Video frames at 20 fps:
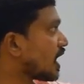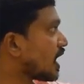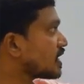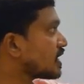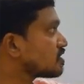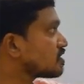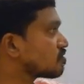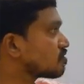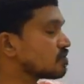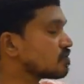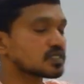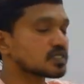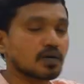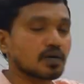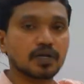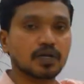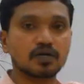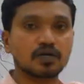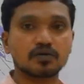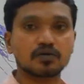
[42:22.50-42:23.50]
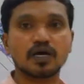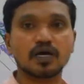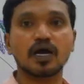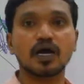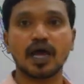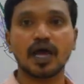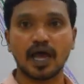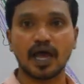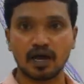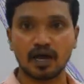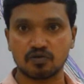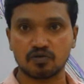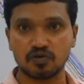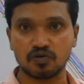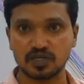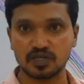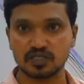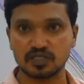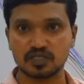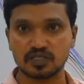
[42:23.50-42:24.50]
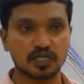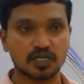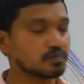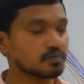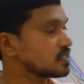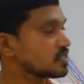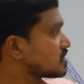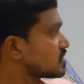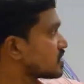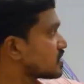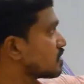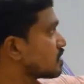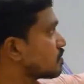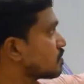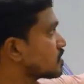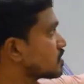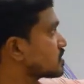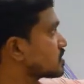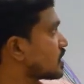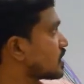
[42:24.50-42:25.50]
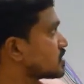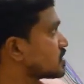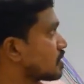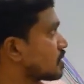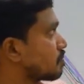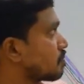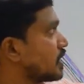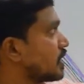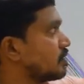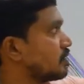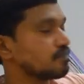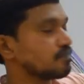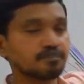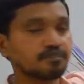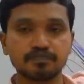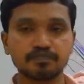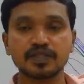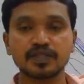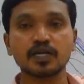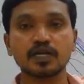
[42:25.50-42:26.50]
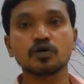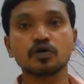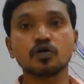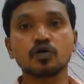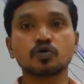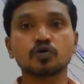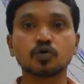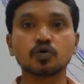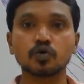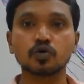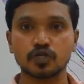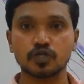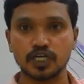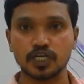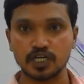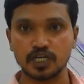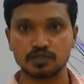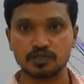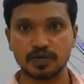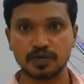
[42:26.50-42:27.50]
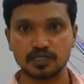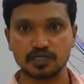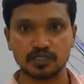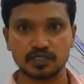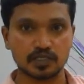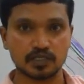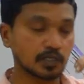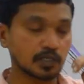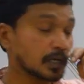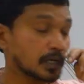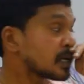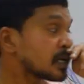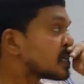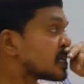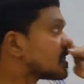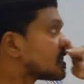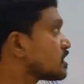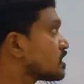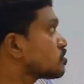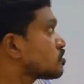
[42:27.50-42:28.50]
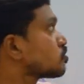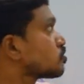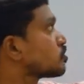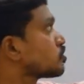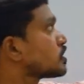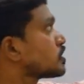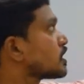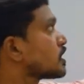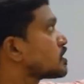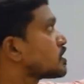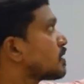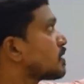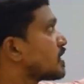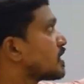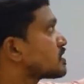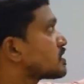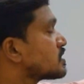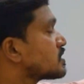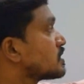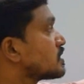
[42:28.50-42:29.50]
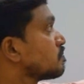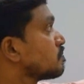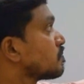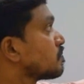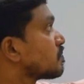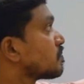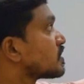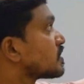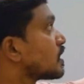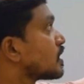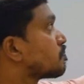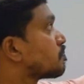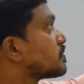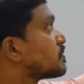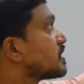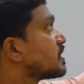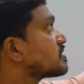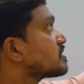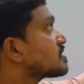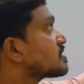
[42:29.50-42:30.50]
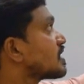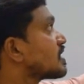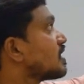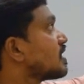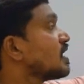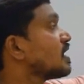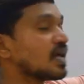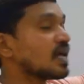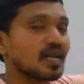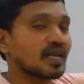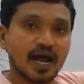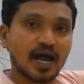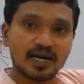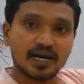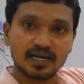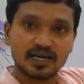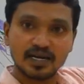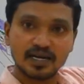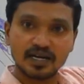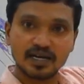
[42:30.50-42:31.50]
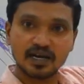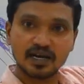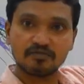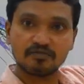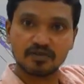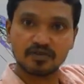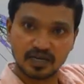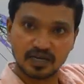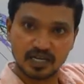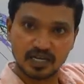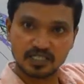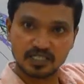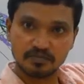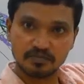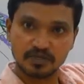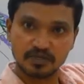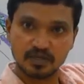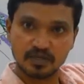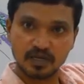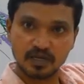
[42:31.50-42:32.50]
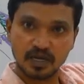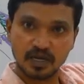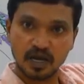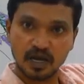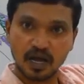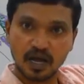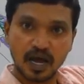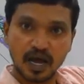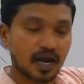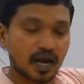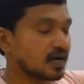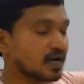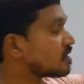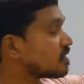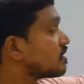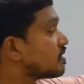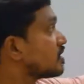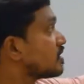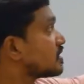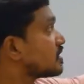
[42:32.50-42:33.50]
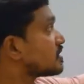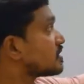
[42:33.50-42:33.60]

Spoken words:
and it will be supplying to the anconeus. That means 3 muscles are supplied. Then 2 cutaneous branches. These 2 cutaneous branches, they pierces the lateral head of triceps and